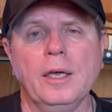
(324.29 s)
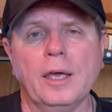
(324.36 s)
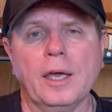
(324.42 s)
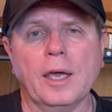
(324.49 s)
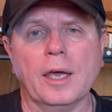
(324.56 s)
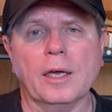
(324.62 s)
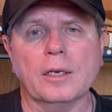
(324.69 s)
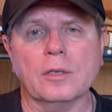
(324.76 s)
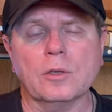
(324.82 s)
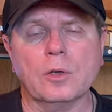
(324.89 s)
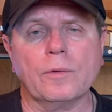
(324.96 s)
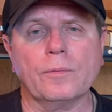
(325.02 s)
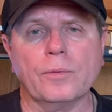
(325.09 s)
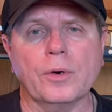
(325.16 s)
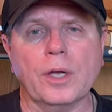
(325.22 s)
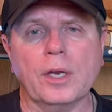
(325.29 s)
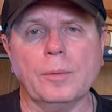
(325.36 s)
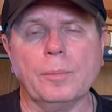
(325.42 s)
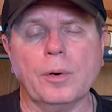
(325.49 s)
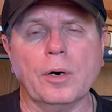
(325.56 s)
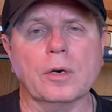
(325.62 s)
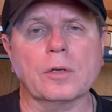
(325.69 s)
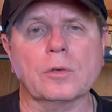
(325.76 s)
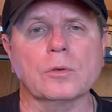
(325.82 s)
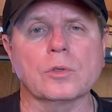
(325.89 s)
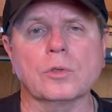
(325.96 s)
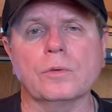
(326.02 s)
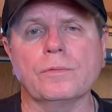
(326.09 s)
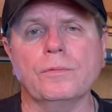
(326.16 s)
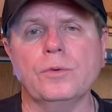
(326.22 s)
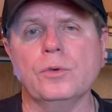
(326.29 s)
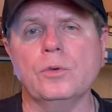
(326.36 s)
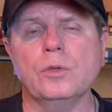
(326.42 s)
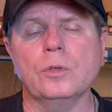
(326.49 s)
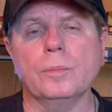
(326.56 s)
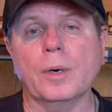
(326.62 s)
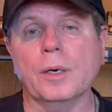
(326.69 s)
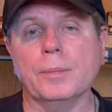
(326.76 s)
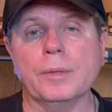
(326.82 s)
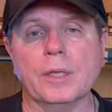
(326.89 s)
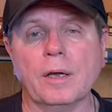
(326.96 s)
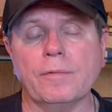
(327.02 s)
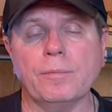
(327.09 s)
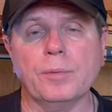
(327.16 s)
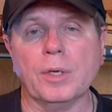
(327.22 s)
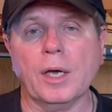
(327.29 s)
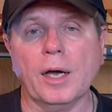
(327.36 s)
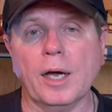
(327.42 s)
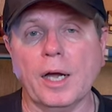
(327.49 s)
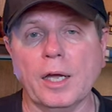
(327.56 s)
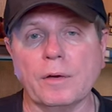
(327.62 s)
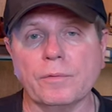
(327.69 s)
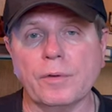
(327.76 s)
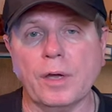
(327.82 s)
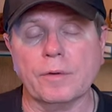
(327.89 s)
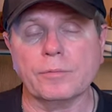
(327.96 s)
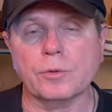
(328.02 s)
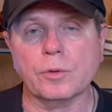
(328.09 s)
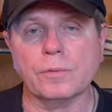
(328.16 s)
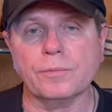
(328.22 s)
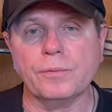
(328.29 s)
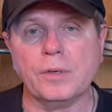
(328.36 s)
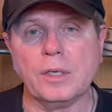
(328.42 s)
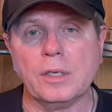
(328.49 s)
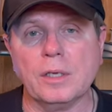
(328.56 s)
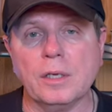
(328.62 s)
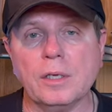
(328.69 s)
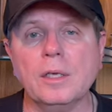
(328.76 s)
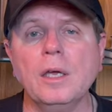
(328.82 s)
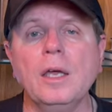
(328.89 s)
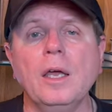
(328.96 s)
and look for any particles of food that might be left behind after a feeding.